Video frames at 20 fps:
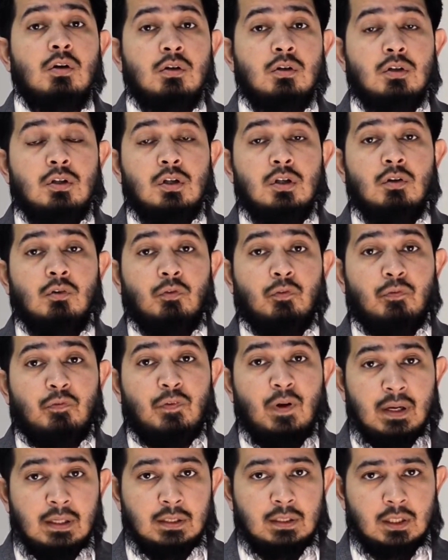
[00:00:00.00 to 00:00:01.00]
to
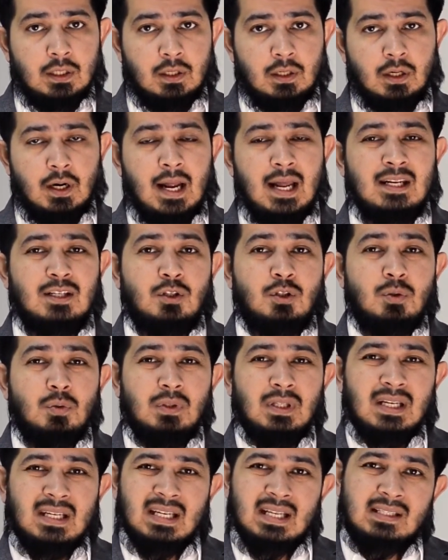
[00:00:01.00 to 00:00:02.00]
filter and do
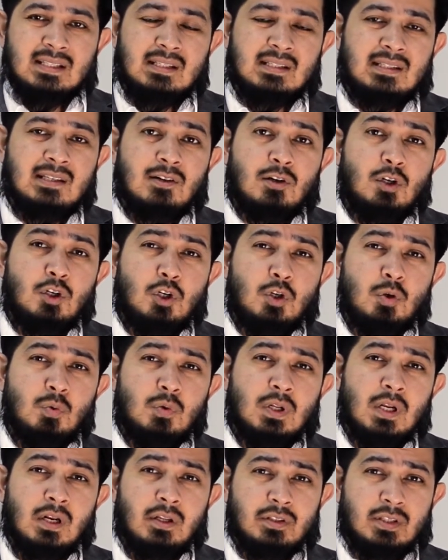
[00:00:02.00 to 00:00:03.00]
the necessary due
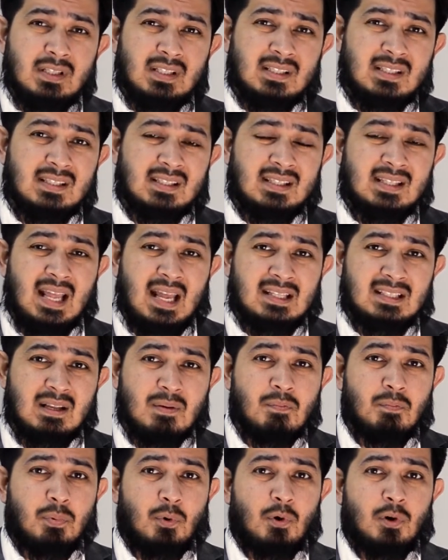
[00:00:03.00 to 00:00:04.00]
diligence that's
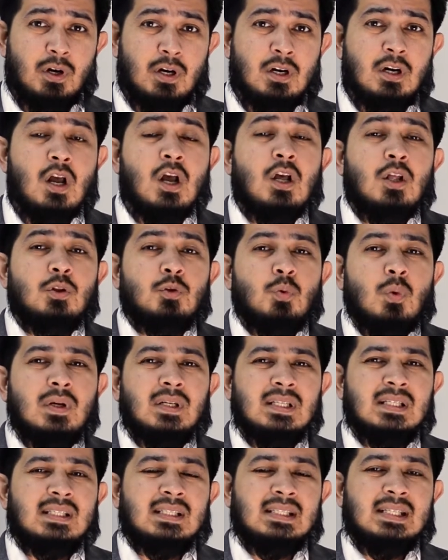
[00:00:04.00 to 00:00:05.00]
important to
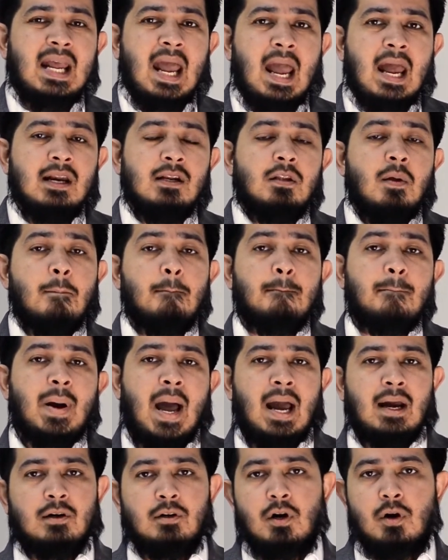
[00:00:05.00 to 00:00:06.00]
understand the
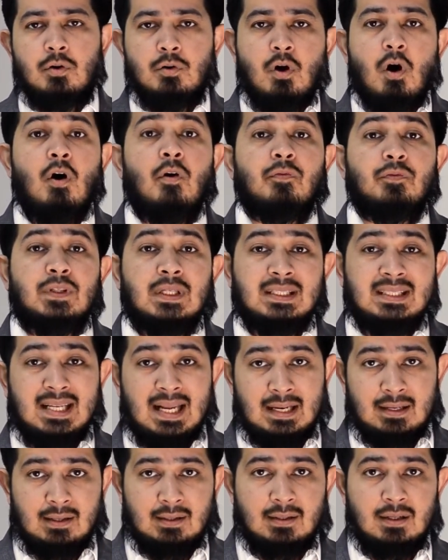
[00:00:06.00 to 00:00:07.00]
background of the
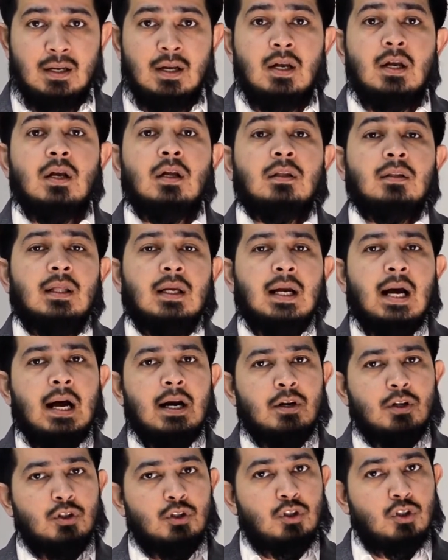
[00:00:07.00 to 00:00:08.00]
tenant, the
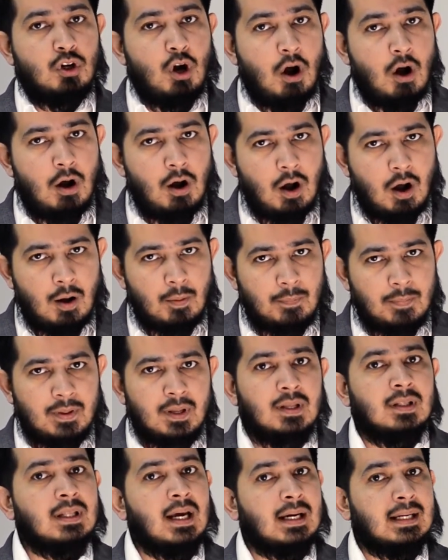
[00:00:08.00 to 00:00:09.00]
kind of job
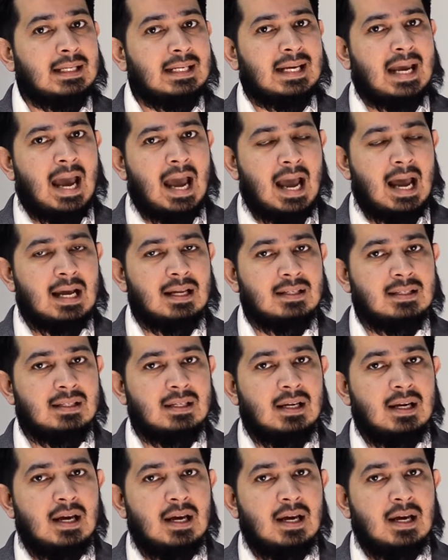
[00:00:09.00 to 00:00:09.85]
that he has,